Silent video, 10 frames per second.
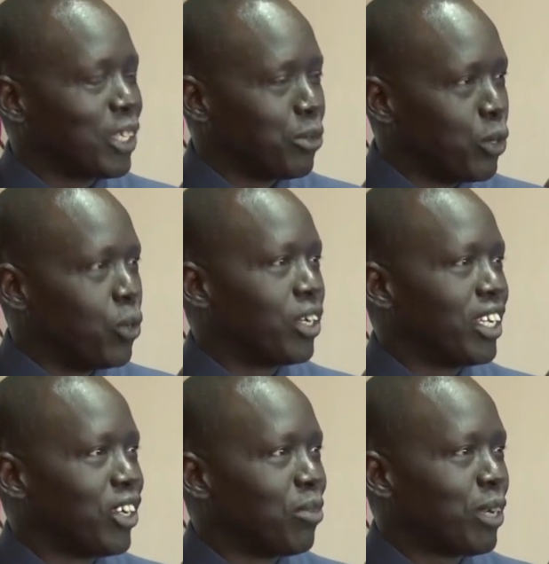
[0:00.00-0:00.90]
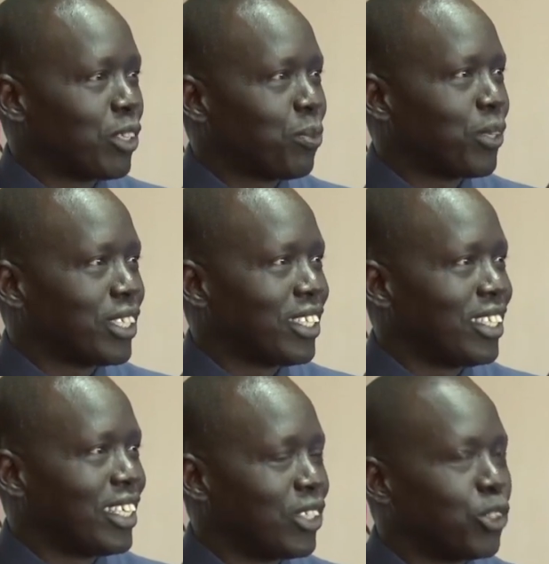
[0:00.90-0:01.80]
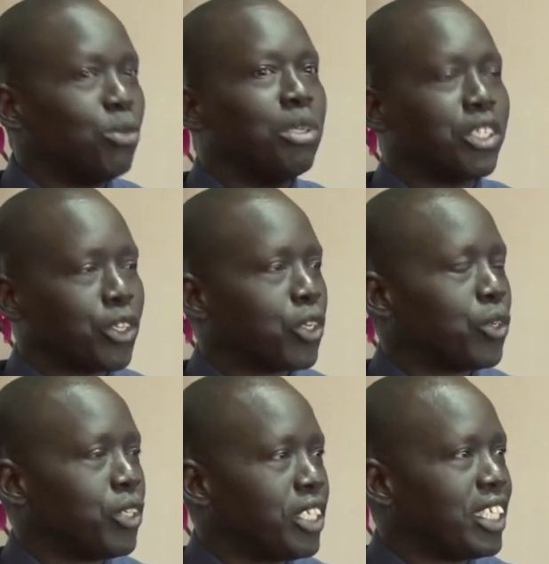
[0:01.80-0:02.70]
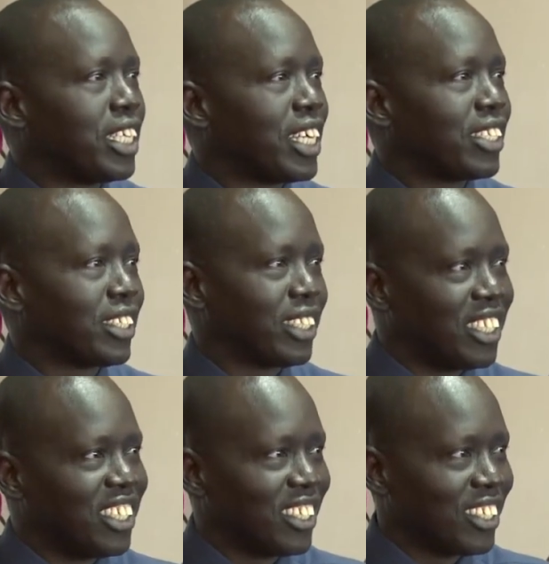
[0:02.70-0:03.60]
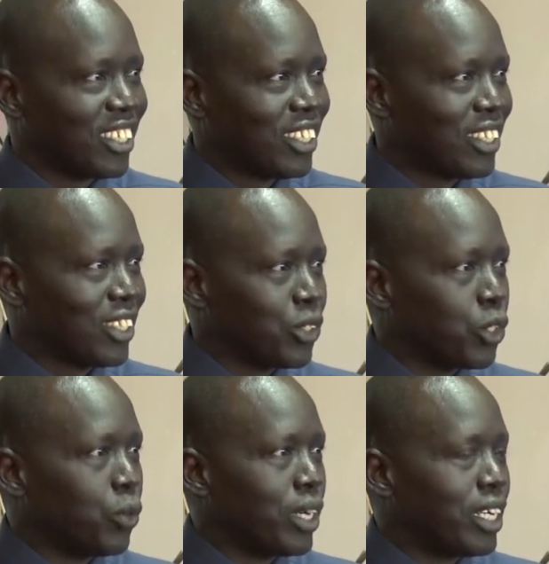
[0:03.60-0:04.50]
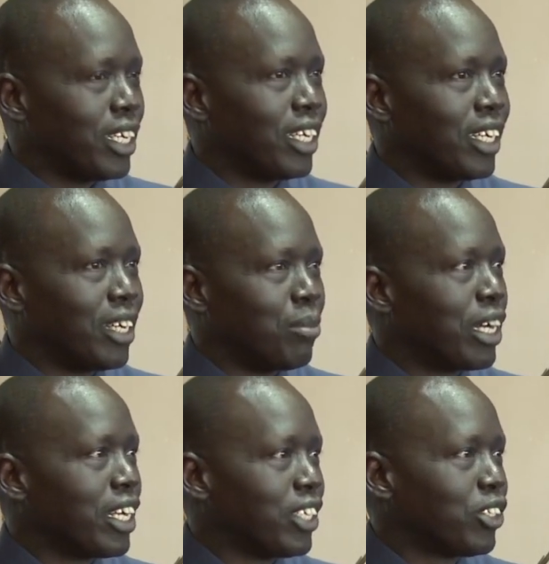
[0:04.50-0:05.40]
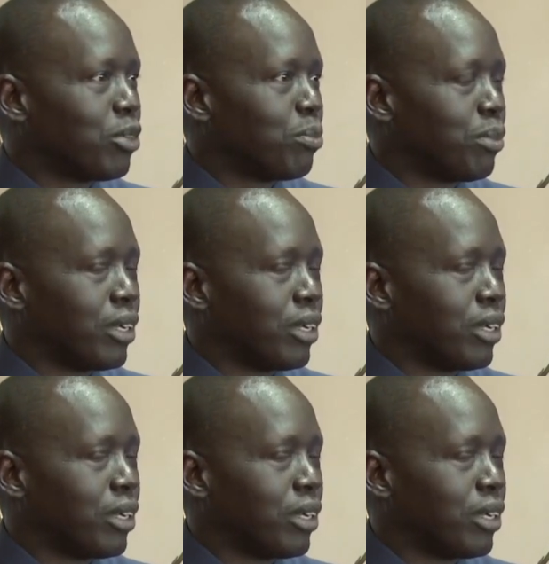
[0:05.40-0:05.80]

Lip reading: If you look in your passport, there should be a short code written SSD. So when immigration